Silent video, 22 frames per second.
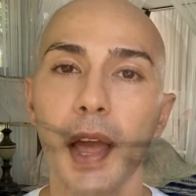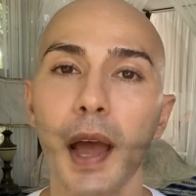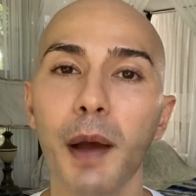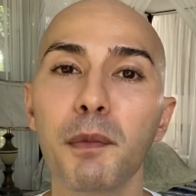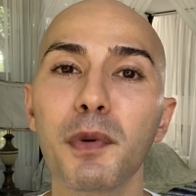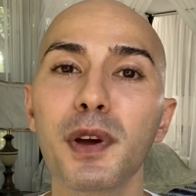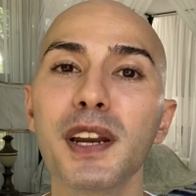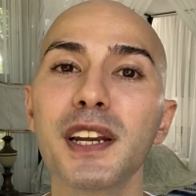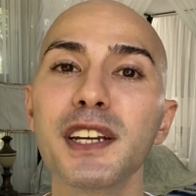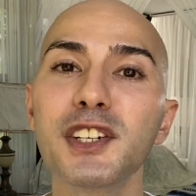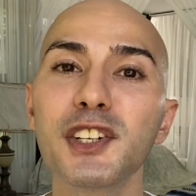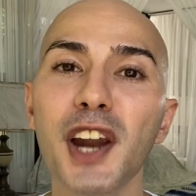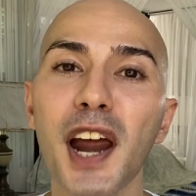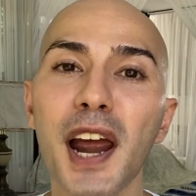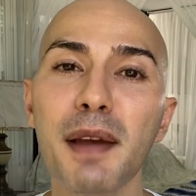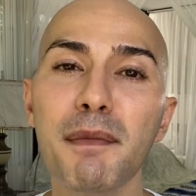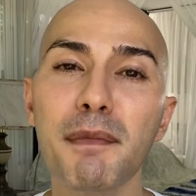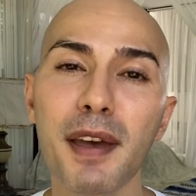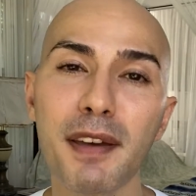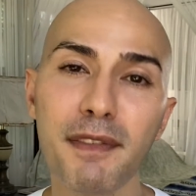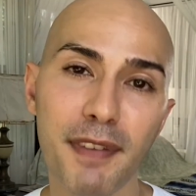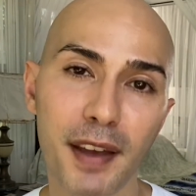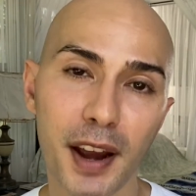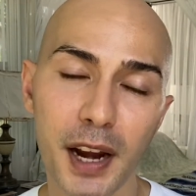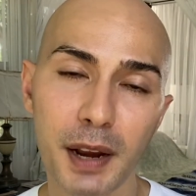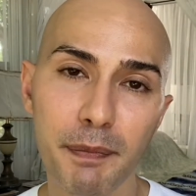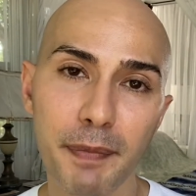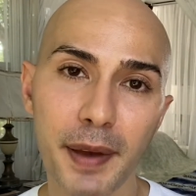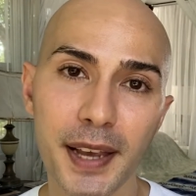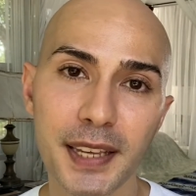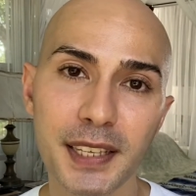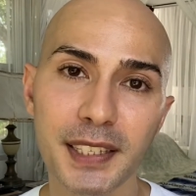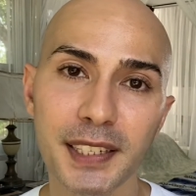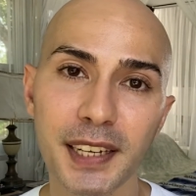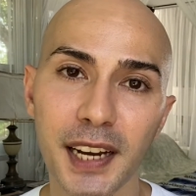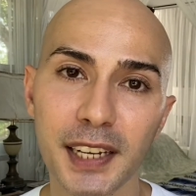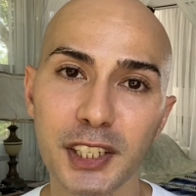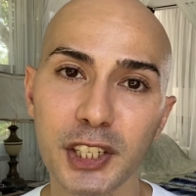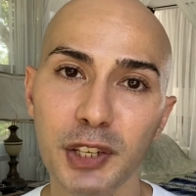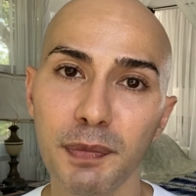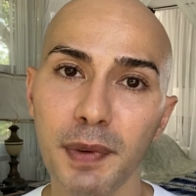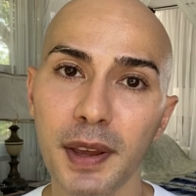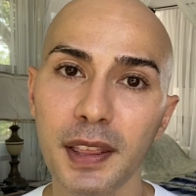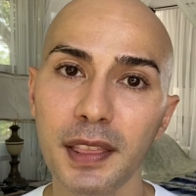I'm going to try my very best not
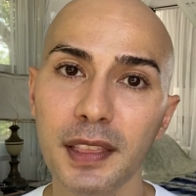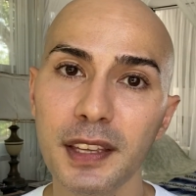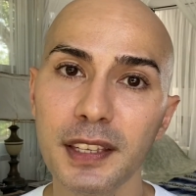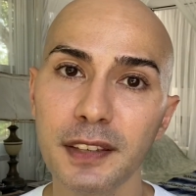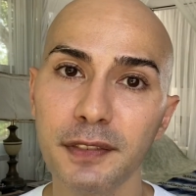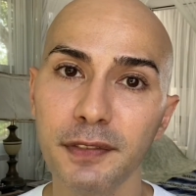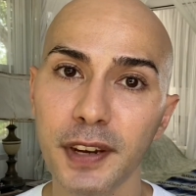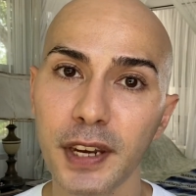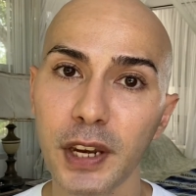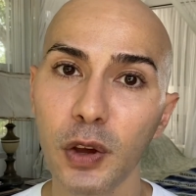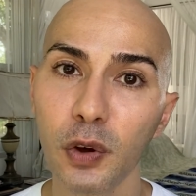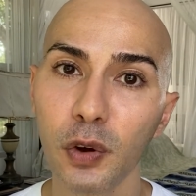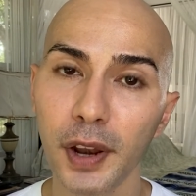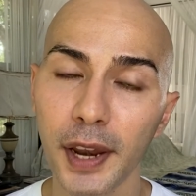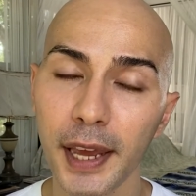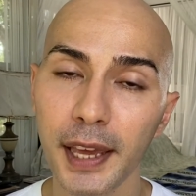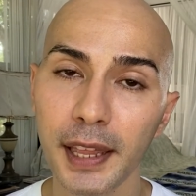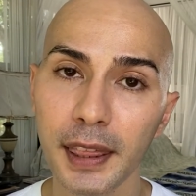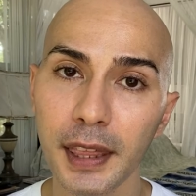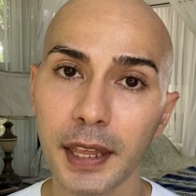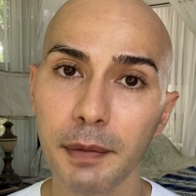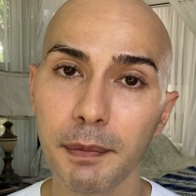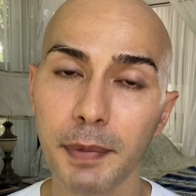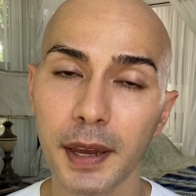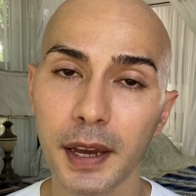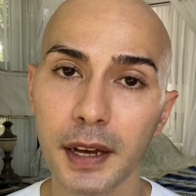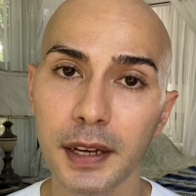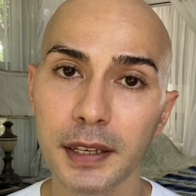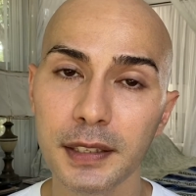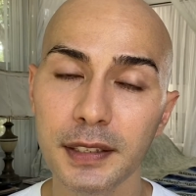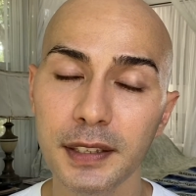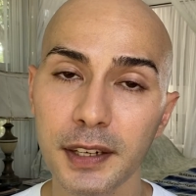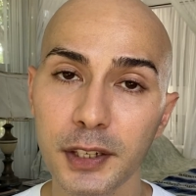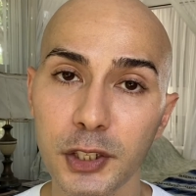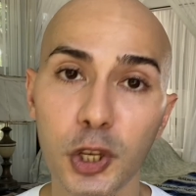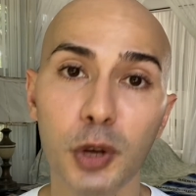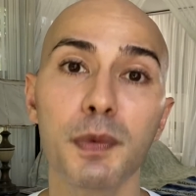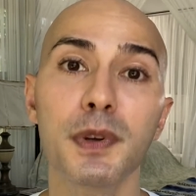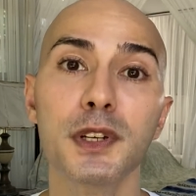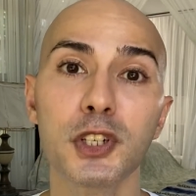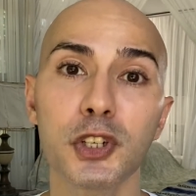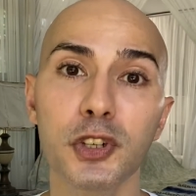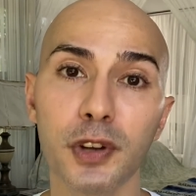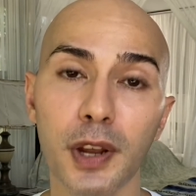to make this video lengthy because there's so
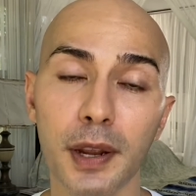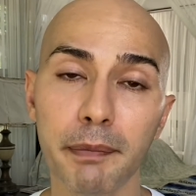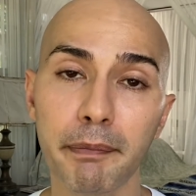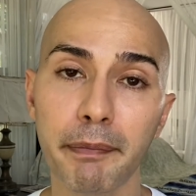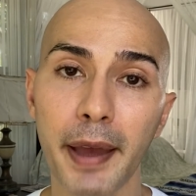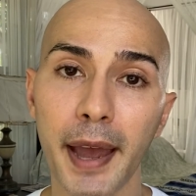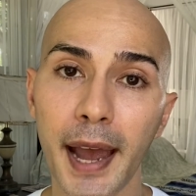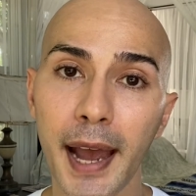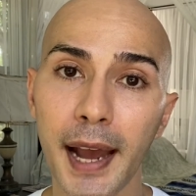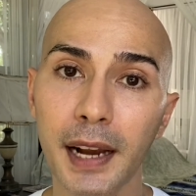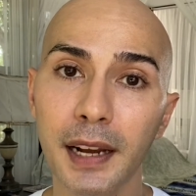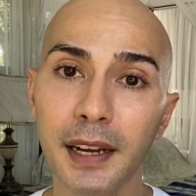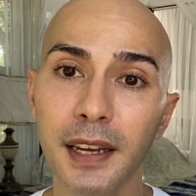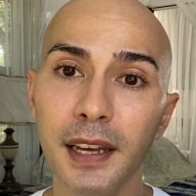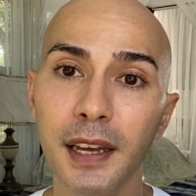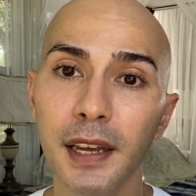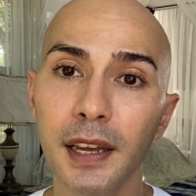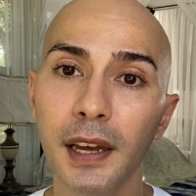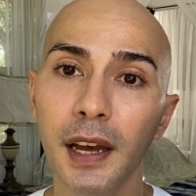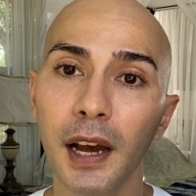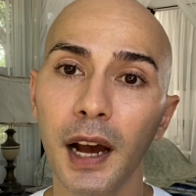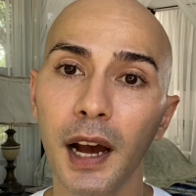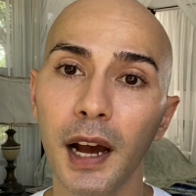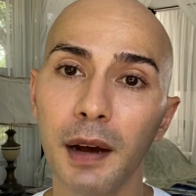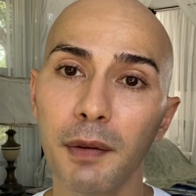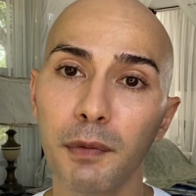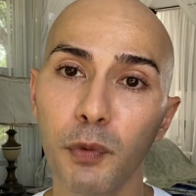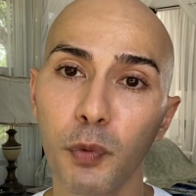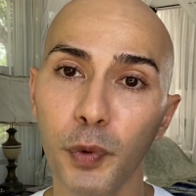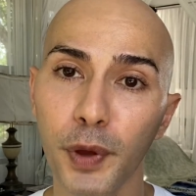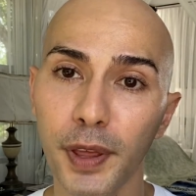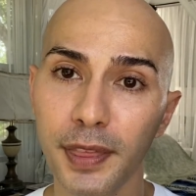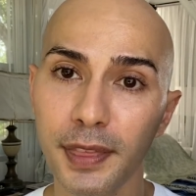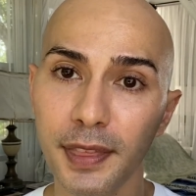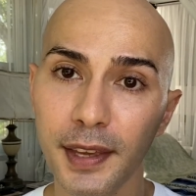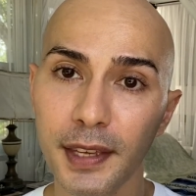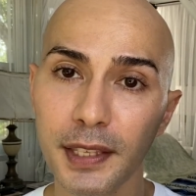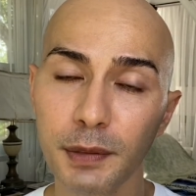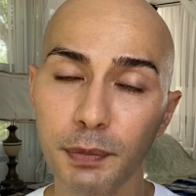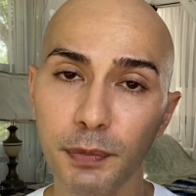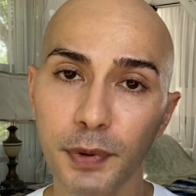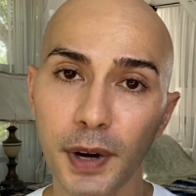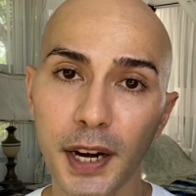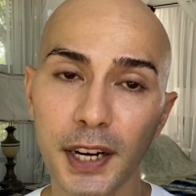much to unpack um, with
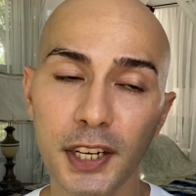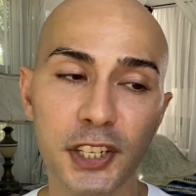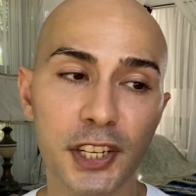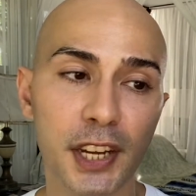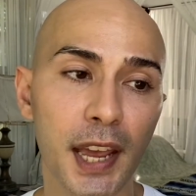this brush.